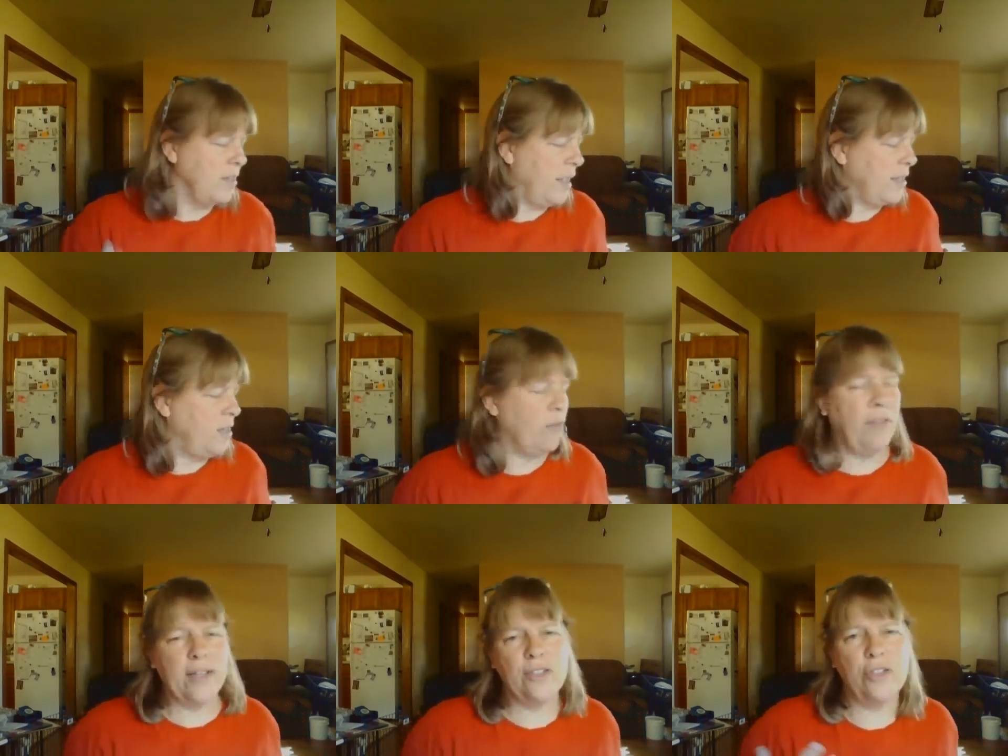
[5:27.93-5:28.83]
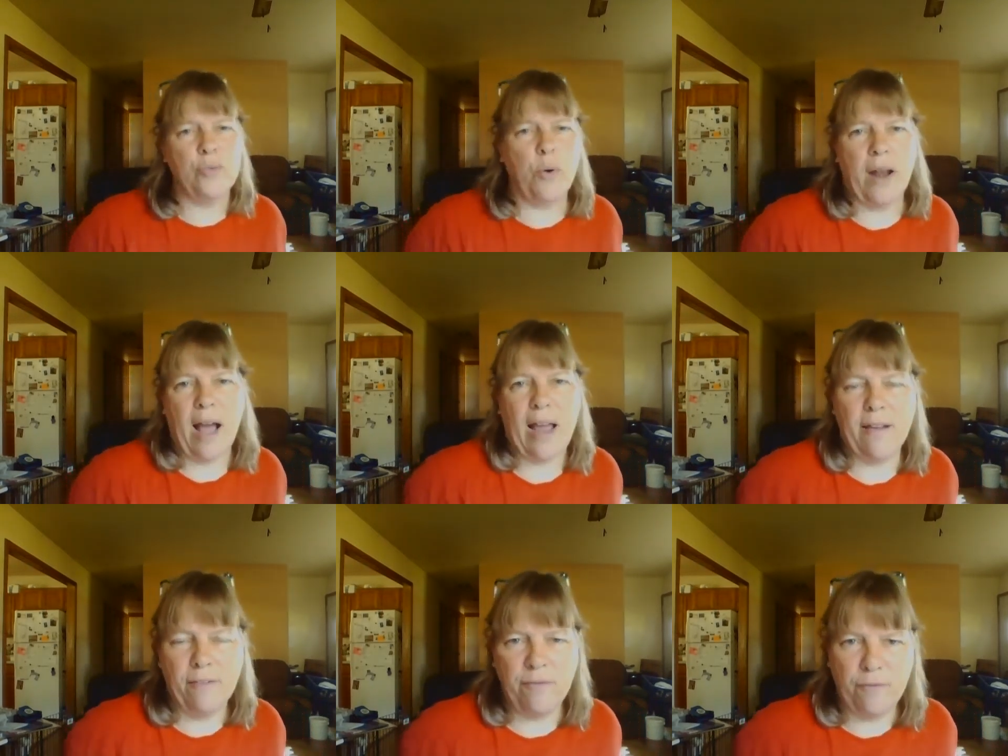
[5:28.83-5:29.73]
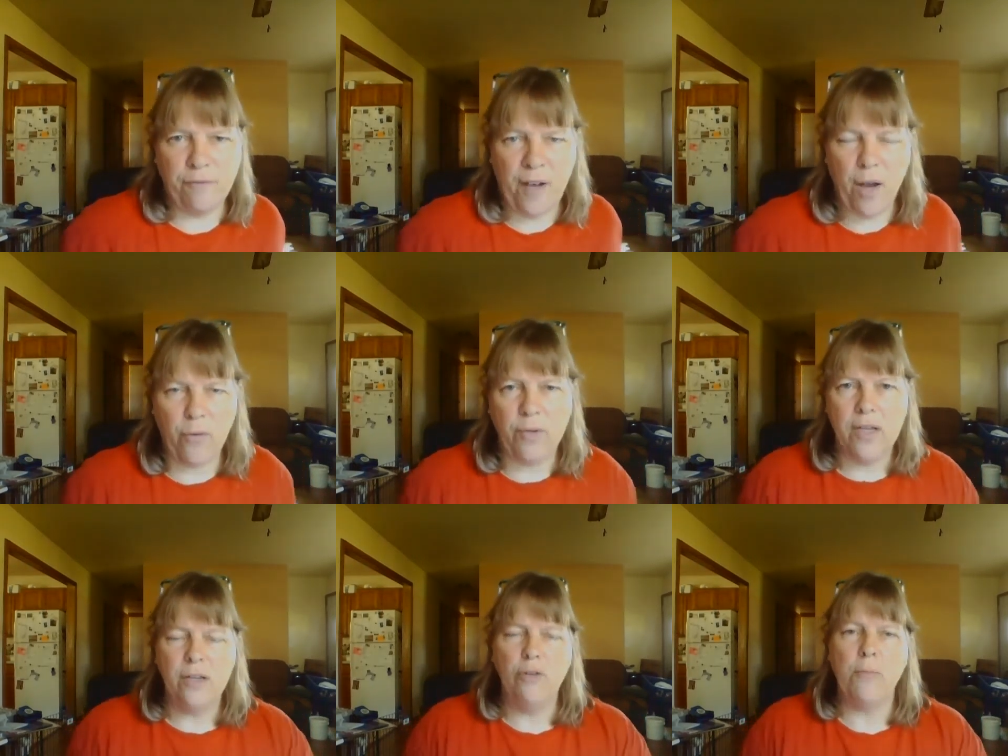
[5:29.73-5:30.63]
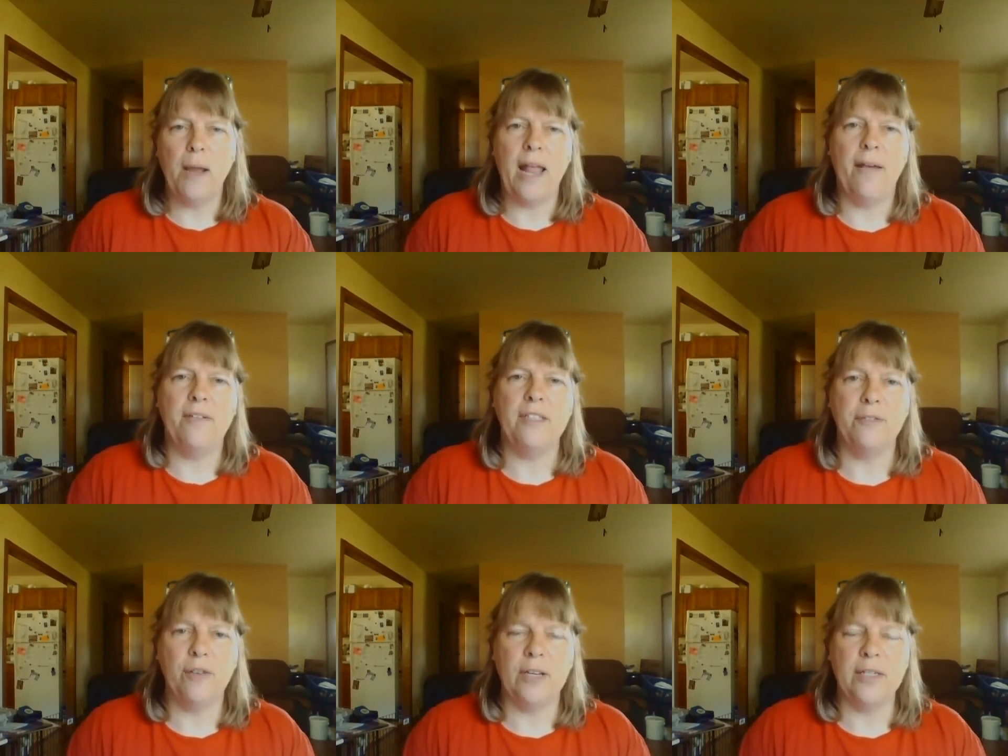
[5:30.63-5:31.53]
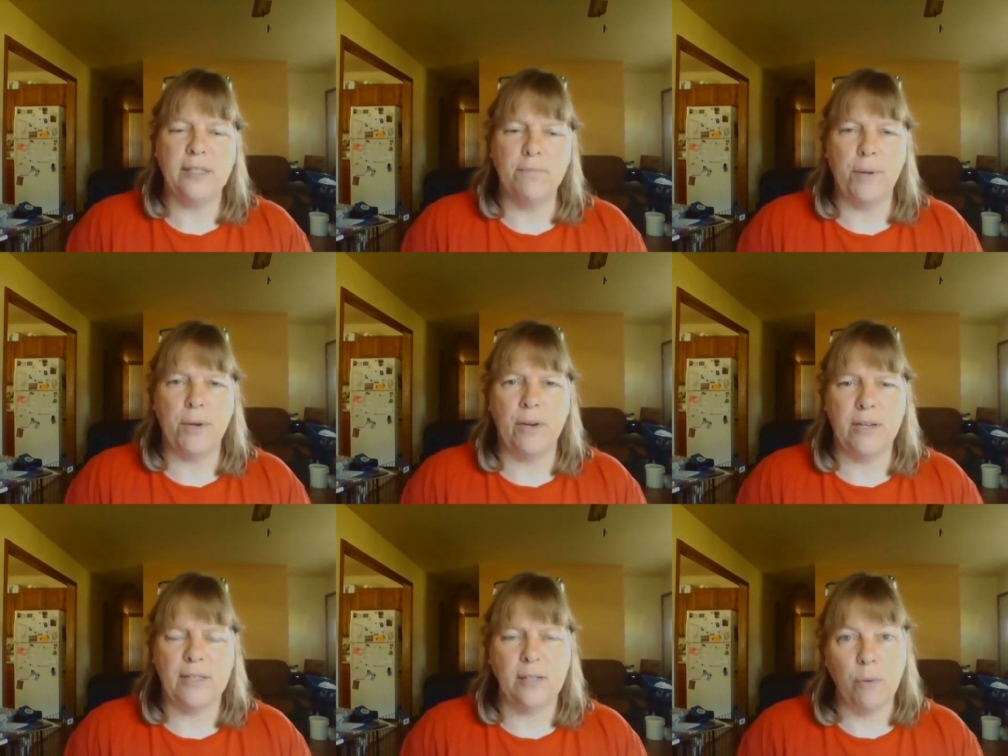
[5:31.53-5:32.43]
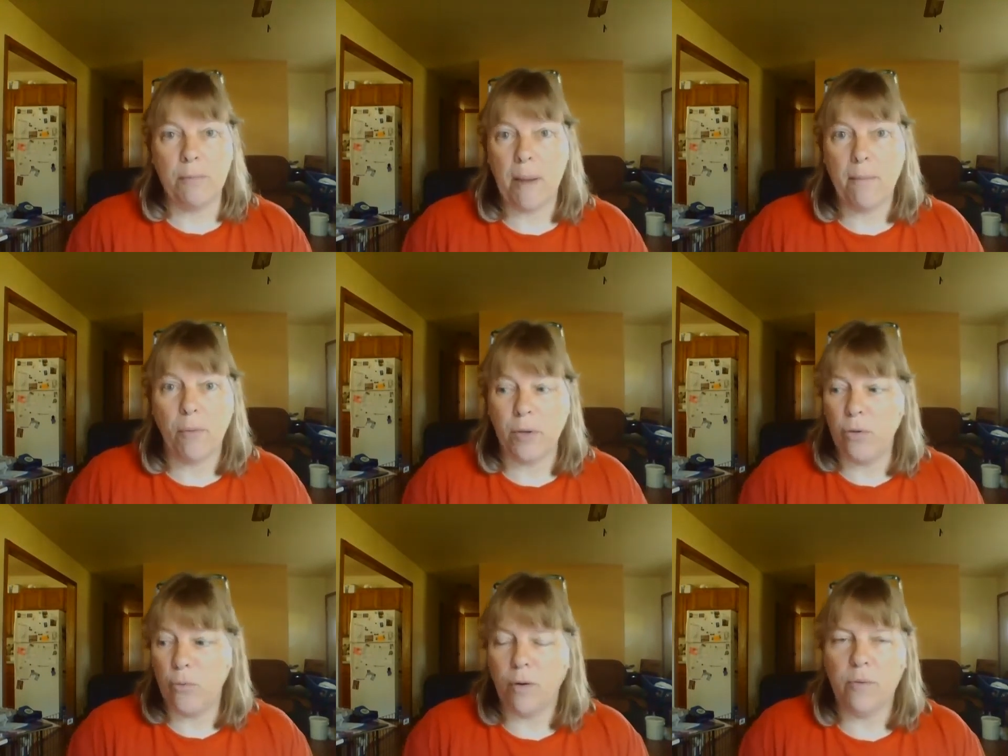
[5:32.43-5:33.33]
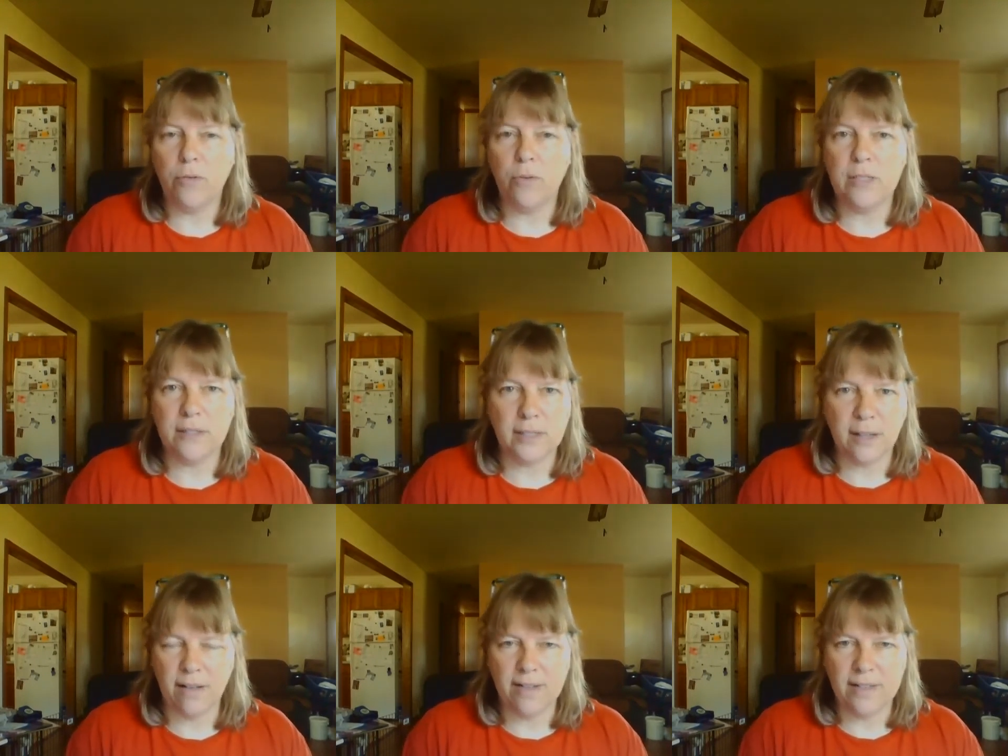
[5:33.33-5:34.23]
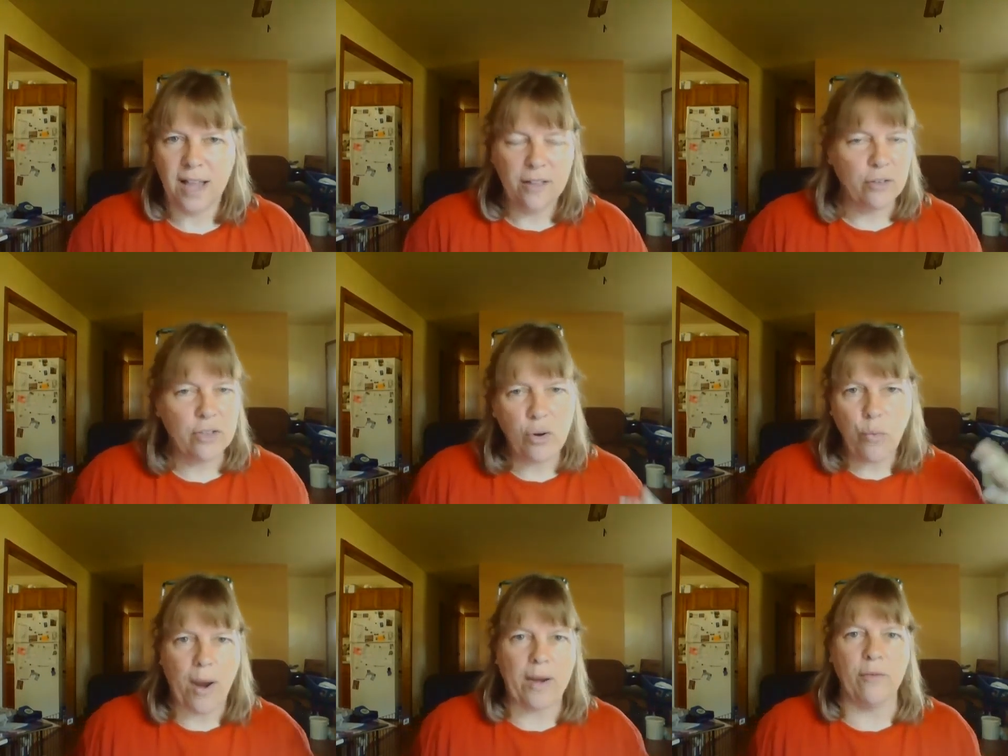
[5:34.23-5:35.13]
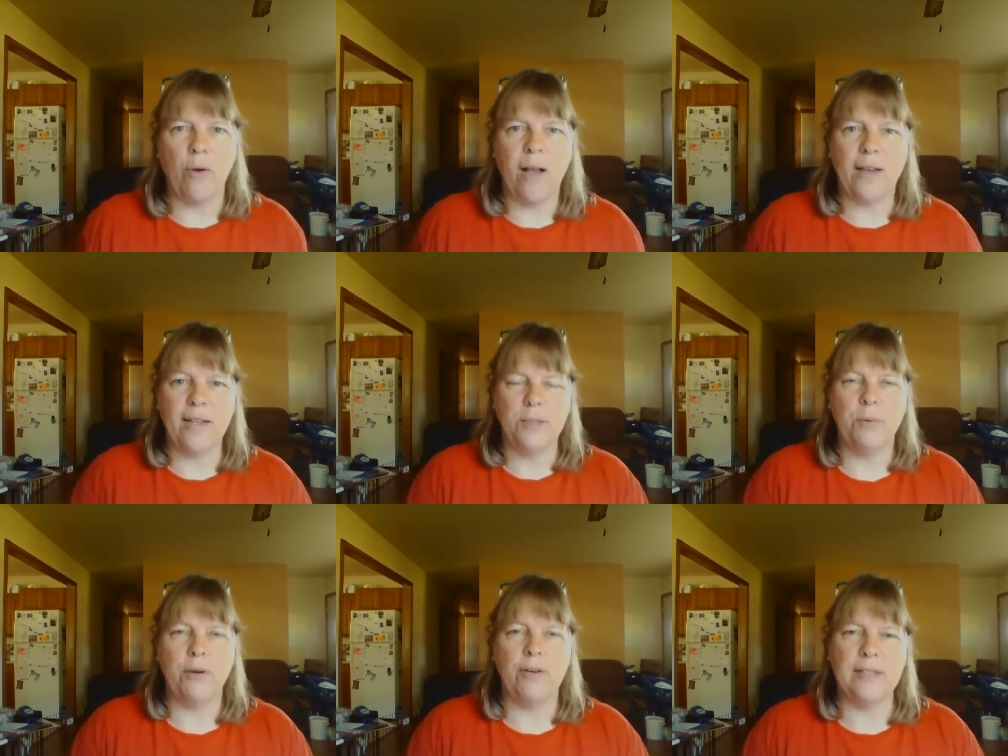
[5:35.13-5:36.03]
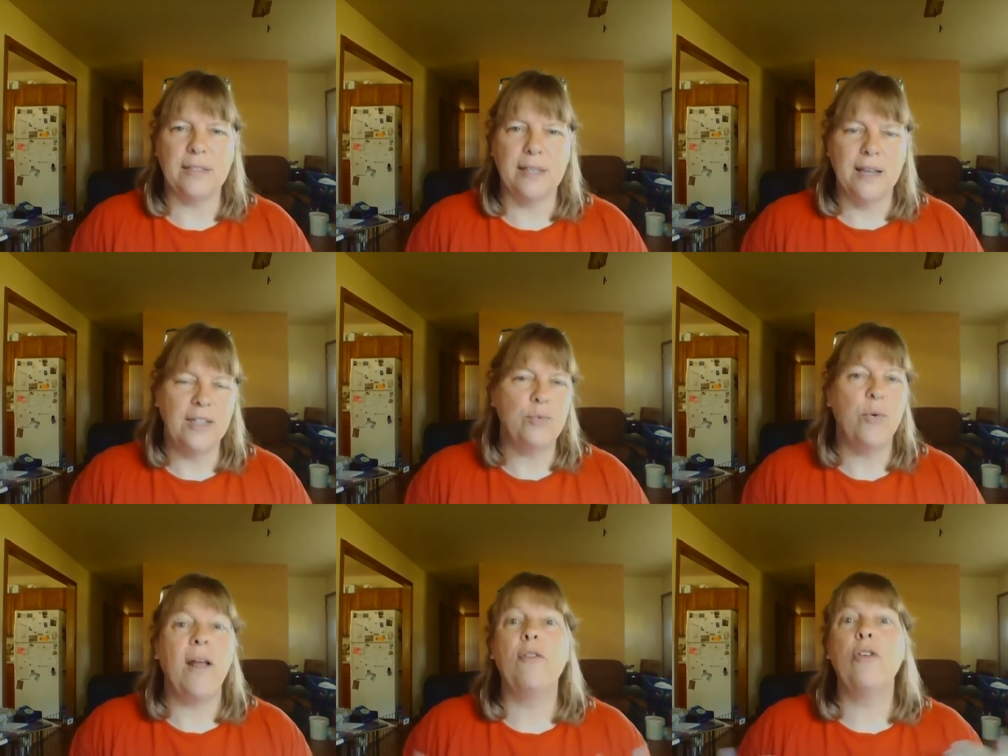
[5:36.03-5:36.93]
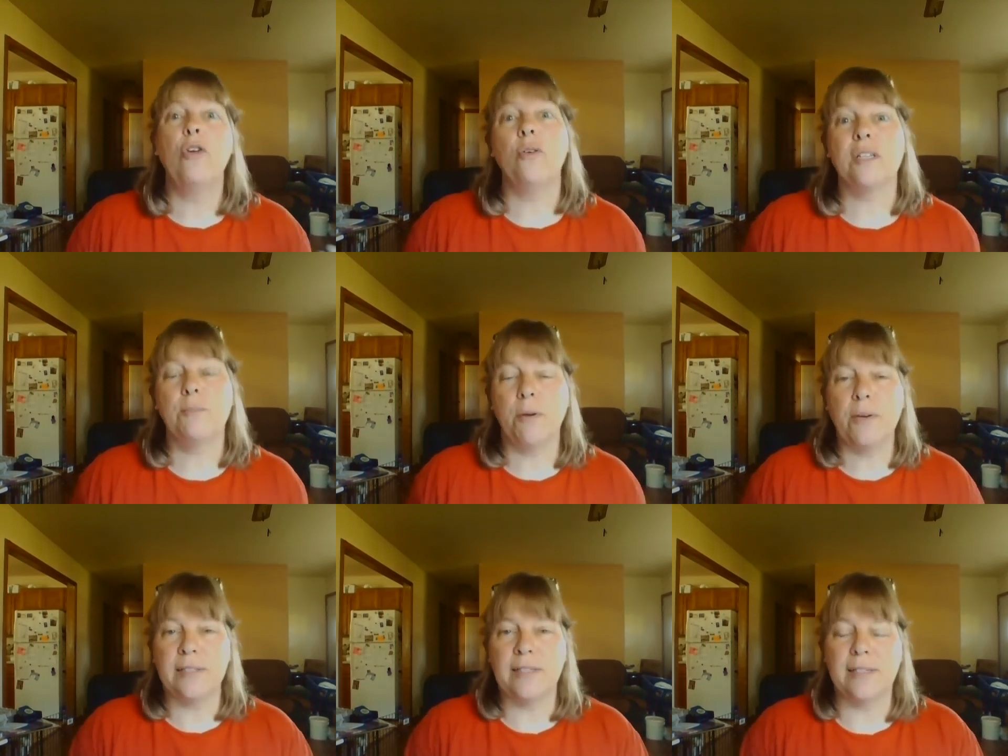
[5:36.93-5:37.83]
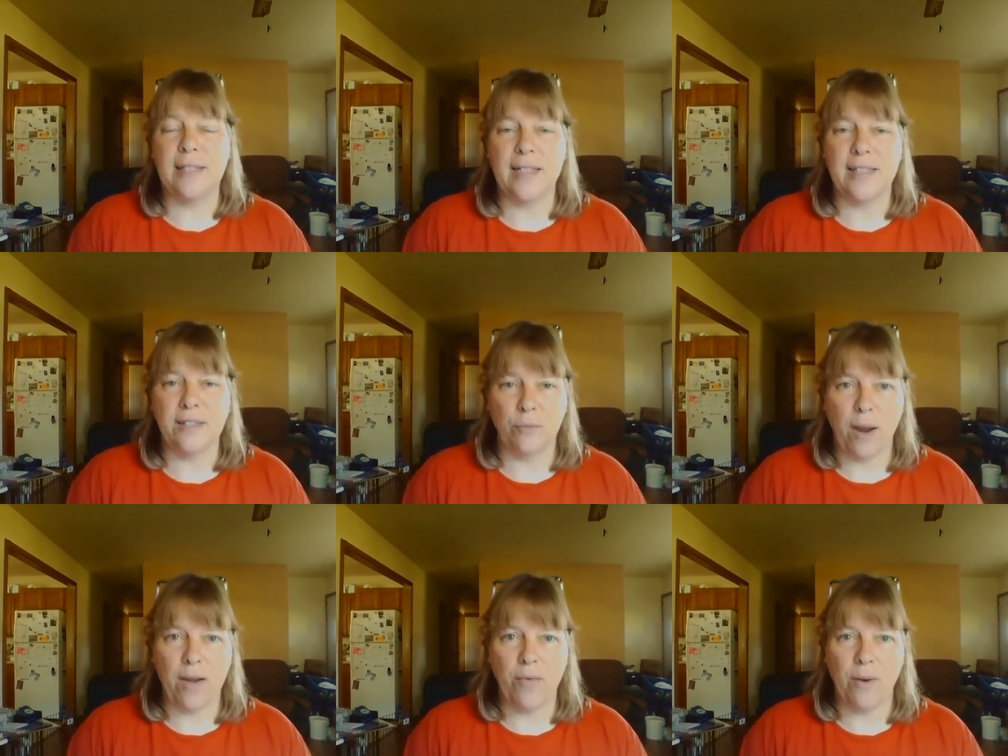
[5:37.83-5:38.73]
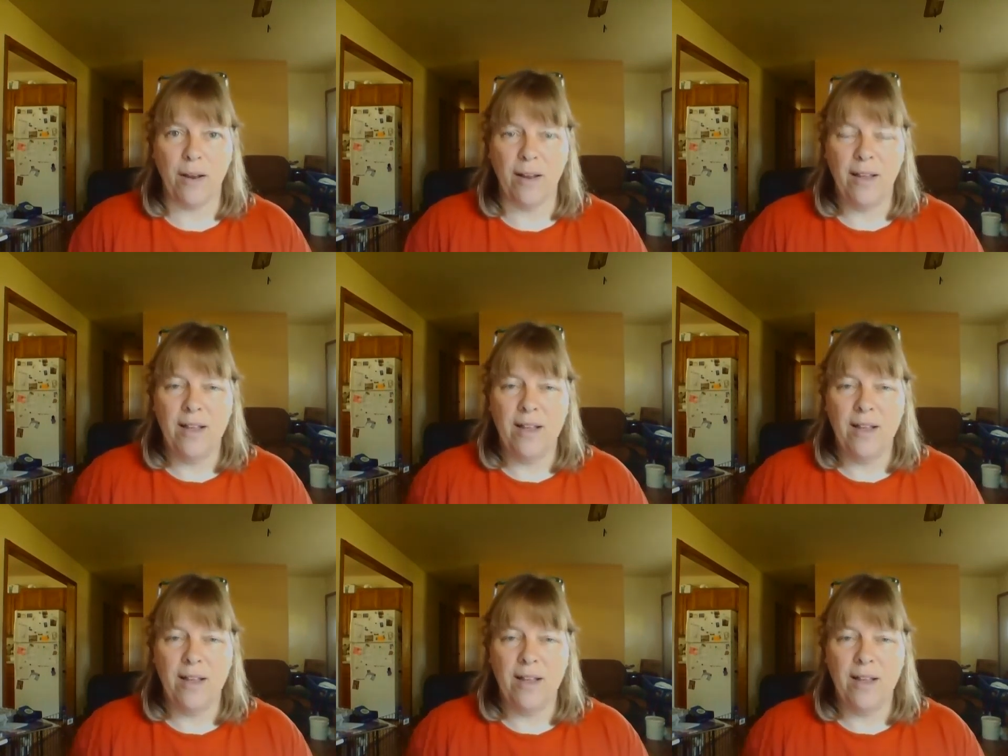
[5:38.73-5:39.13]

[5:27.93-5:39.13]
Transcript: That's just what I have found. You might have a different experience. And remember, when you work with crystal skulls, there's no right or wrong experience. It's whatever your experience is, that's the right one.